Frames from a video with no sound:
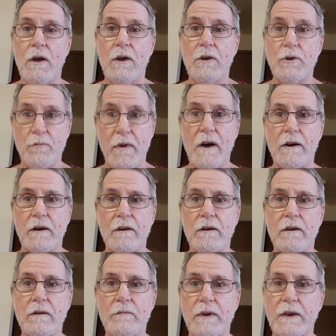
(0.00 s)
you better
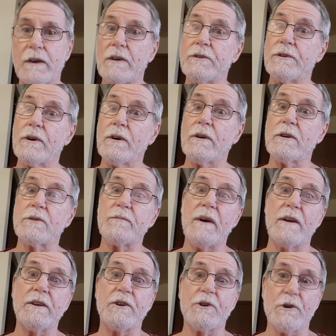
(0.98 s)
because you're going to
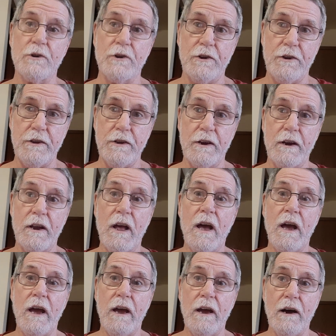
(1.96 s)
spend eternity in
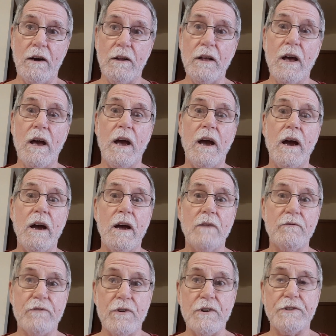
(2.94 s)
hell,
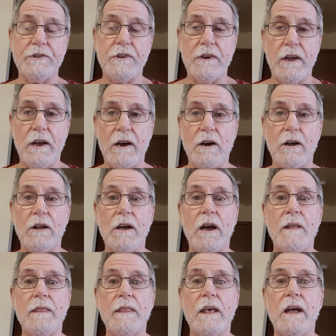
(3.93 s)
first in hell
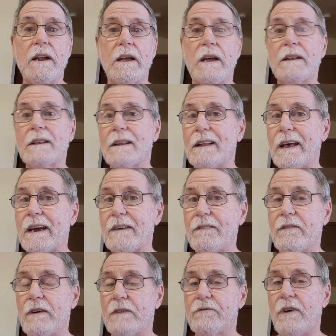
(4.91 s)
and then in the lake of
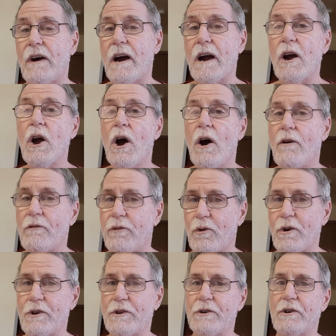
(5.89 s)
fire
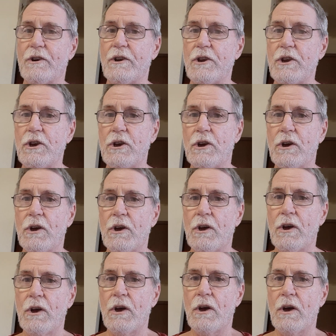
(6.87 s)
for eternity
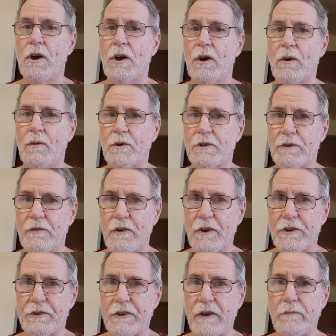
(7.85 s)
with the very
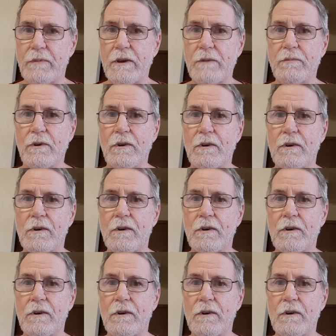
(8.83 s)
same people.